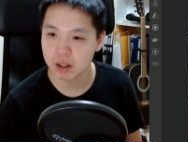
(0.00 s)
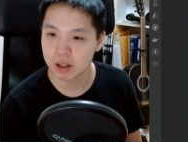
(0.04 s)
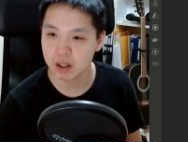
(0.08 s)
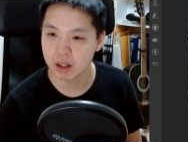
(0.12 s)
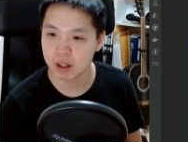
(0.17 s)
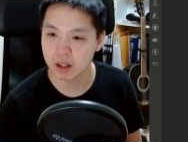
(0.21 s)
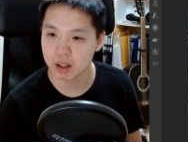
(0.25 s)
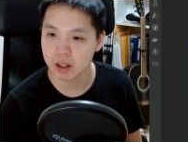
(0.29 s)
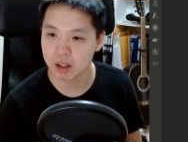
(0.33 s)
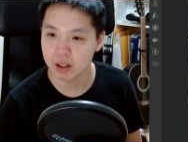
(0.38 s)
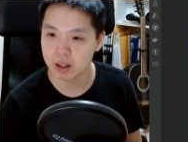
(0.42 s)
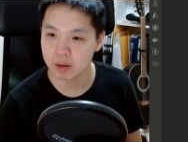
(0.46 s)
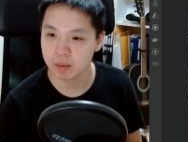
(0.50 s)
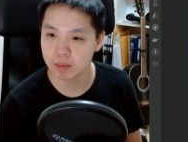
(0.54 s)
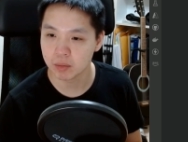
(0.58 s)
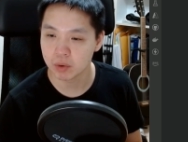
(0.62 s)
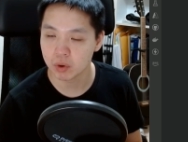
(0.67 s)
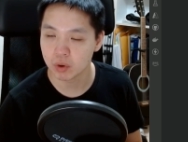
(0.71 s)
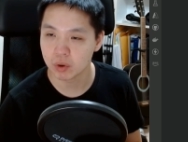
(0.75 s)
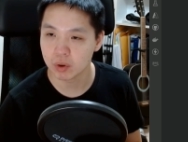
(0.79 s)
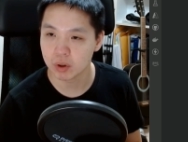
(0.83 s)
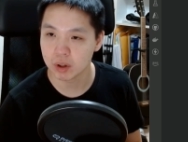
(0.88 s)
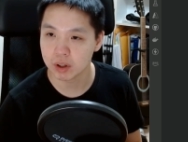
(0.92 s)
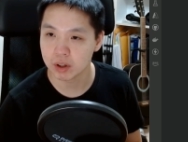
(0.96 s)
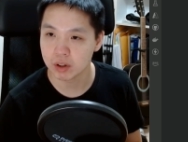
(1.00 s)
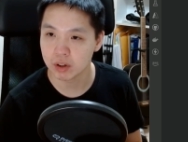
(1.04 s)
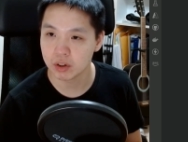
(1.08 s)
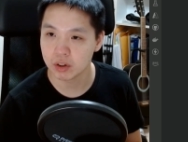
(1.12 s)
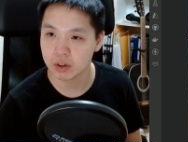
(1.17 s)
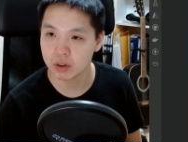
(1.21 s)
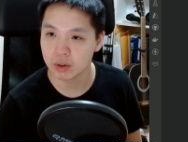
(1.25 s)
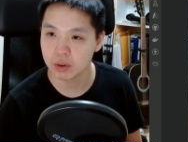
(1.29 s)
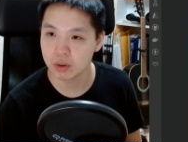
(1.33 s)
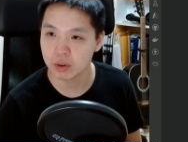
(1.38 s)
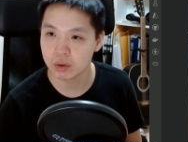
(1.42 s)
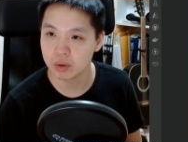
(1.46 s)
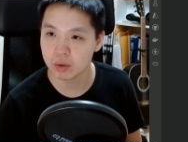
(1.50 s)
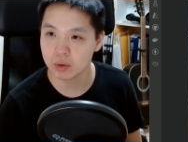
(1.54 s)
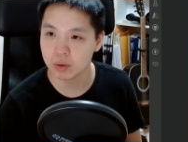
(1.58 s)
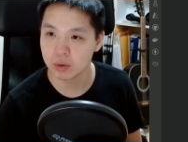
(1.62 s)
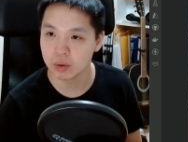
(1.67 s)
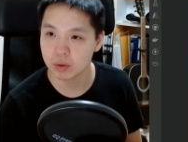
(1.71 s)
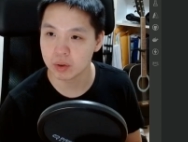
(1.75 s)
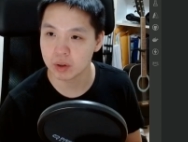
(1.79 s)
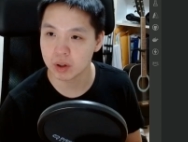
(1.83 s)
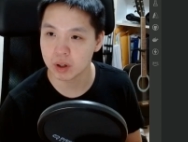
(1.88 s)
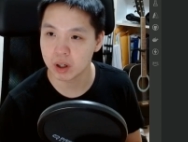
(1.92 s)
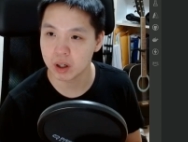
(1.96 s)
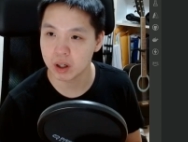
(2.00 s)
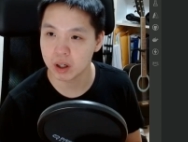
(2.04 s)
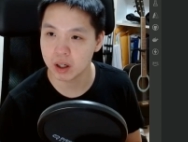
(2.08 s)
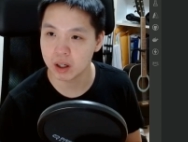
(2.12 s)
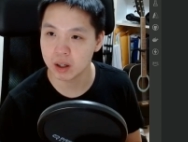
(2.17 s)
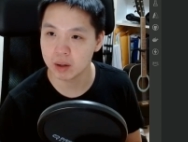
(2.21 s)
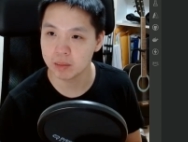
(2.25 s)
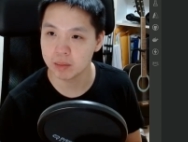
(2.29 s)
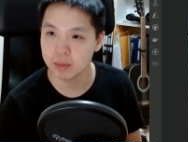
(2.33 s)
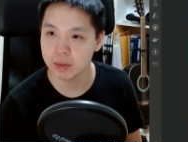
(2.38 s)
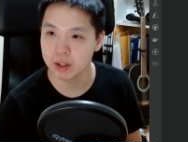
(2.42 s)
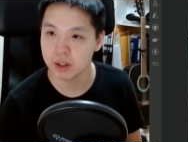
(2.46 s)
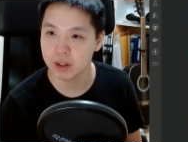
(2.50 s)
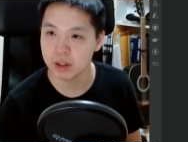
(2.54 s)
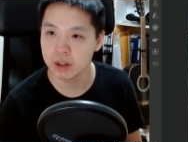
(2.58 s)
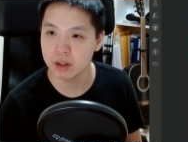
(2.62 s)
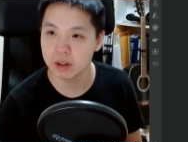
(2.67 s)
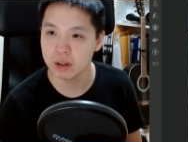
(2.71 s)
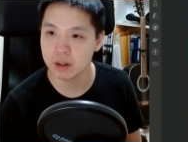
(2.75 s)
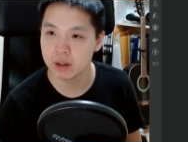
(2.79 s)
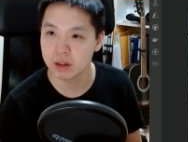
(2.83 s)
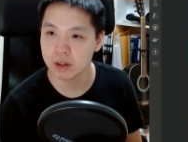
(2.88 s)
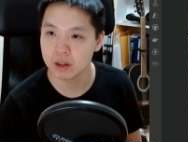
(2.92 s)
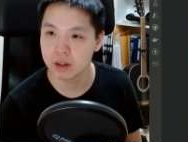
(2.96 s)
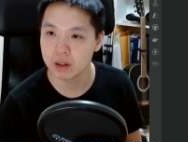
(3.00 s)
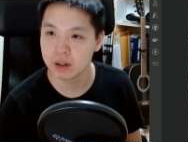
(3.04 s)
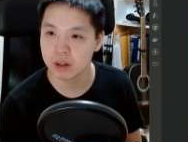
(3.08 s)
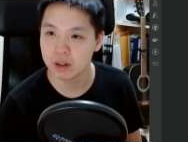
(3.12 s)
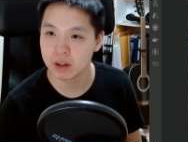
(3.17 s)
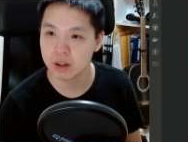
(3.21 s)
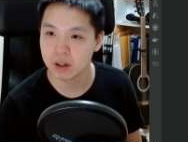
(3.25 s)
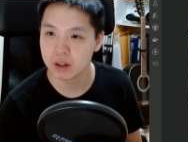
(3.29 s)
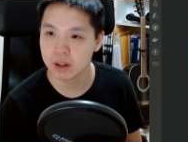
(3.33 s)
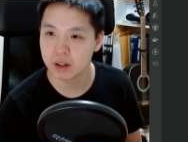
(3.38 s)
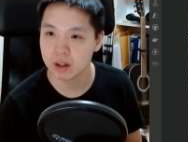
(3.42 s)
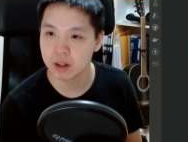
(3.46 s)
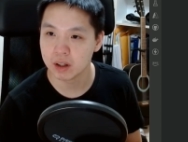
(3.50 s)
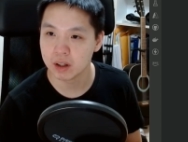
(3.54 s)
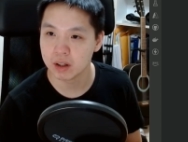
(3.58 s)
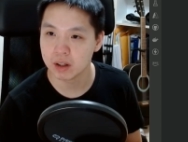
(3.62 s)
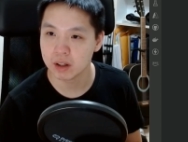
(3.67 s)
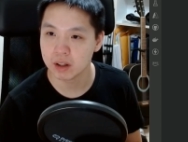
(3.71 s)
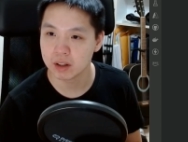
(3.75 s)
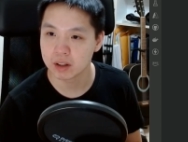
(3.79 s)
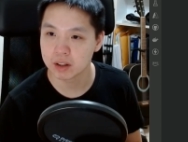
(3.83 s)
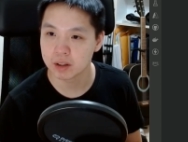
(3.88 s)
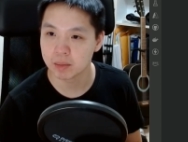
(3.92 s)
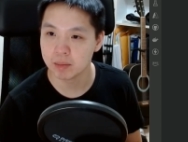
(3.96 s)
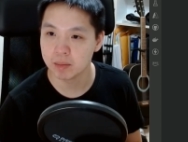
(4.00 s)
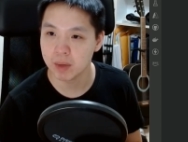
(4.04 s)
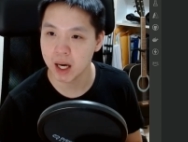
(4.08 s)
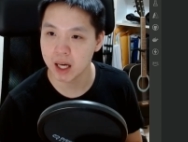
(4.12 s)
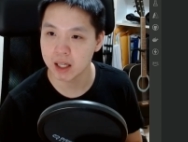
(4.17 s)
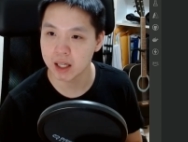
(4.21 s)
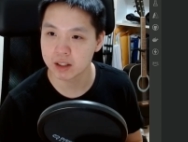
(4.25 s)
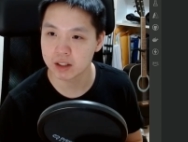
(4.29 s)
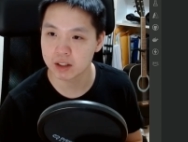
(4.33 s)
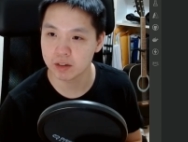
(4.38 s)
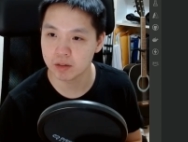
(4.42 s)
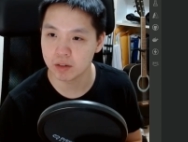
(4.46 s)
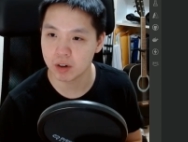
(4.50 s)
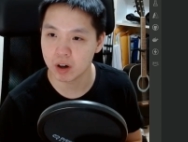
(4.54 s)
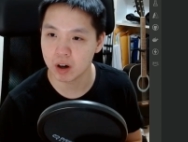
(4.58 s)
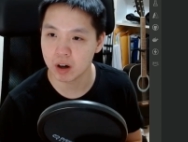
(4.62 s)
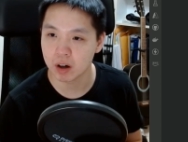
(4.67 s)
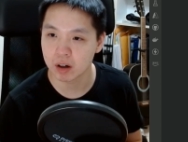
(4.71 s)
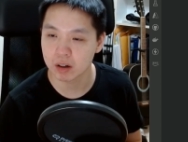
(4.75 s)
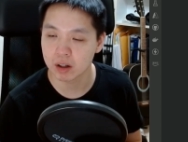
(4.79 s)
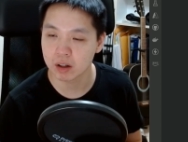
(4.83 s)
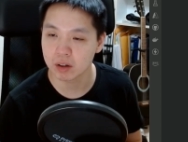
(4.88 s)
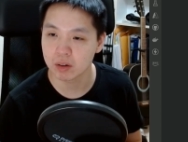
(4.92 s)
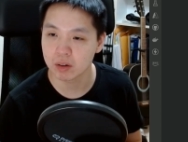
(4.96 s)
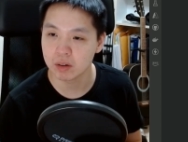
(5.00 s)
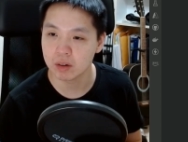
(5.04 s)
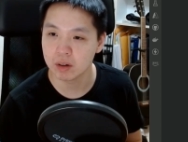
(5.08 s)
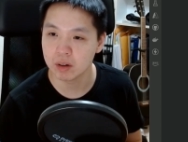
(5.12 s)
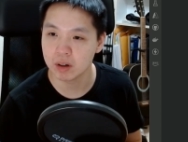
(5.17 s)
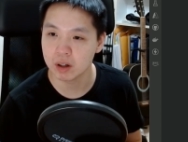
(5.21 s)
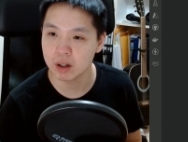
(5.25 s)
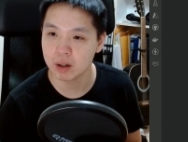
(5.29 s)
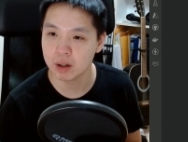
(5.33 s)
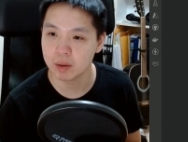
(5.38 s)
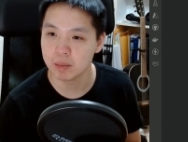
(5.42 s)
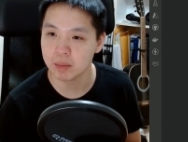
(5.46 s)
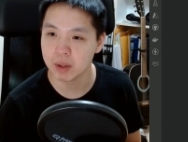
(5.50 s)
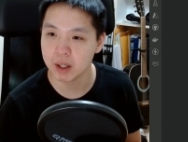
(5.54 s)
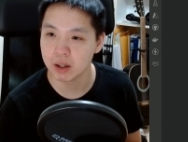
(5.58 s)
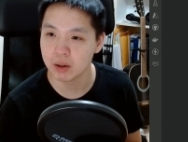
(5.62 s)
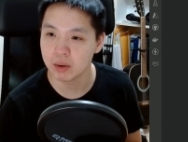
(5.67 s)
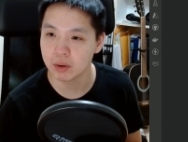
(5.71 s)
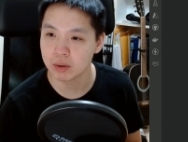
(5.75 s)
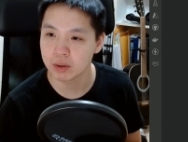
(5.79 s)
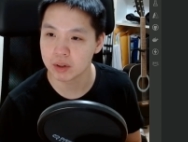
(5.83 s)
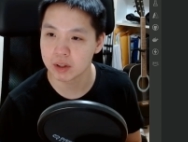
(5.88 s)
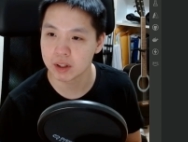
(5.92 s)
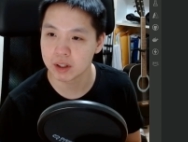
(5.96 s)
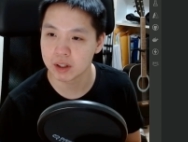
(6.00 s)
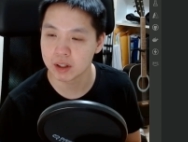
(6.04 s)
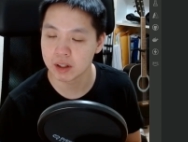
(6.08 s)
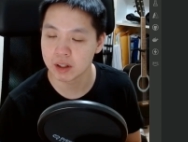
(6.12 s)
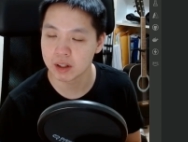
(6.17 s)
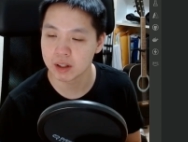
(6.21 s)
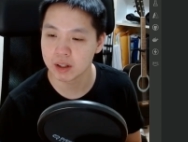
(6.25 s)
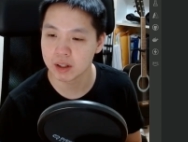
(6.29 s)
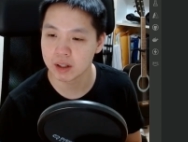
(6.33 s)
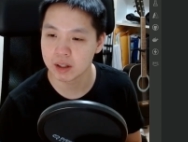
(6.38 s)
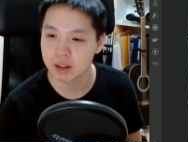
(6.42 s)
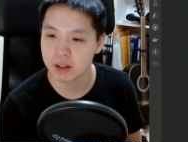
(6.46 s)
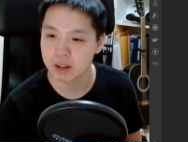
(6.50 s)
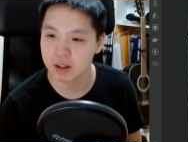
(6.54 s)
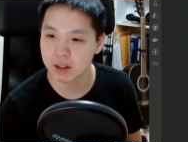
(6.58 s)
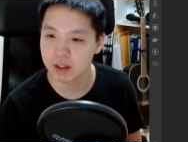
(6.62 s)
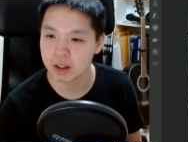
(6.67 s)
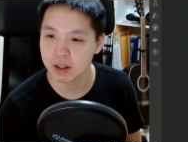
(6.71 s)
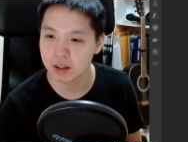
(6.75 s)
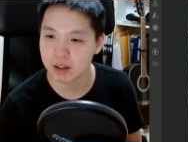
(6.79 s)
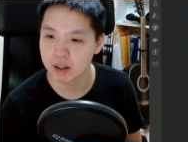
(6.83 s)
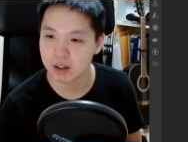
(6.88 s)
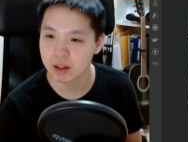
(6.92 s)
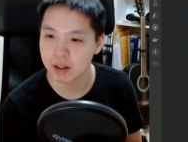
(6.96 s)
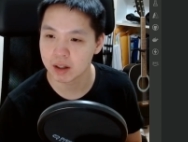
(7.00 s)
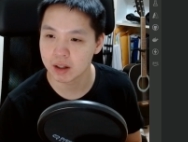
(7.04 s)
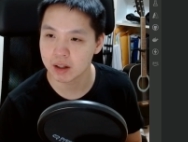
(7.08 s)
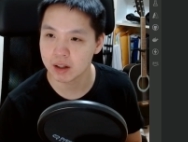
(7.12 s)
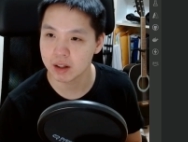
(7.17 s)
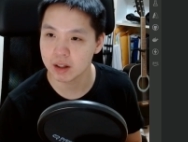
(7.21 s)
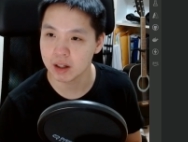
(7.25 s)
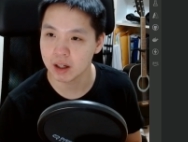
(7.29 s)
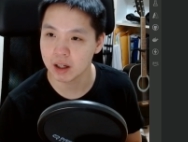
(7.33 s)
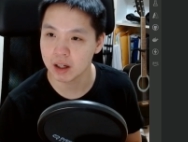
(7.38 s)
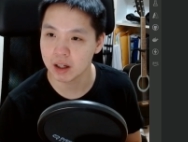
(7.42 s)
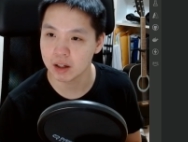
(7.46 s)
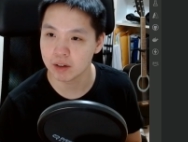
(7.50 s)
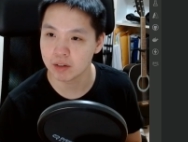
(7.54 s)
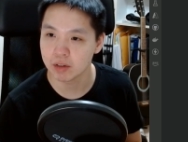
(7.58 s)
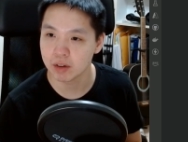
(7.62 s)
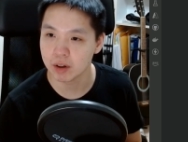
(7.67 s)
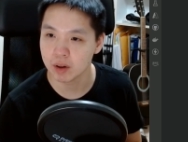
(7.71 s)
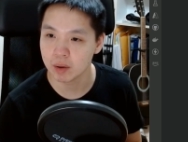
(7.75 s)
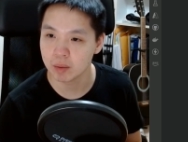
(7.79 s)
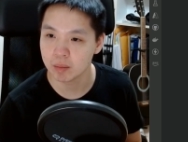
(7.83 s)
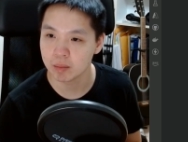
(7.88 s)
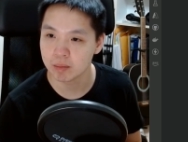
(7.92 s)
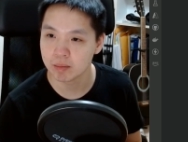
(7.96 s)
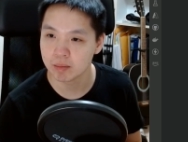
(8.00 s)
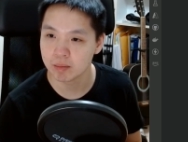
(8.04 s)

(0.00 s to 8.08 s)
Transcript: I am going to copy this massive article about the iPhone,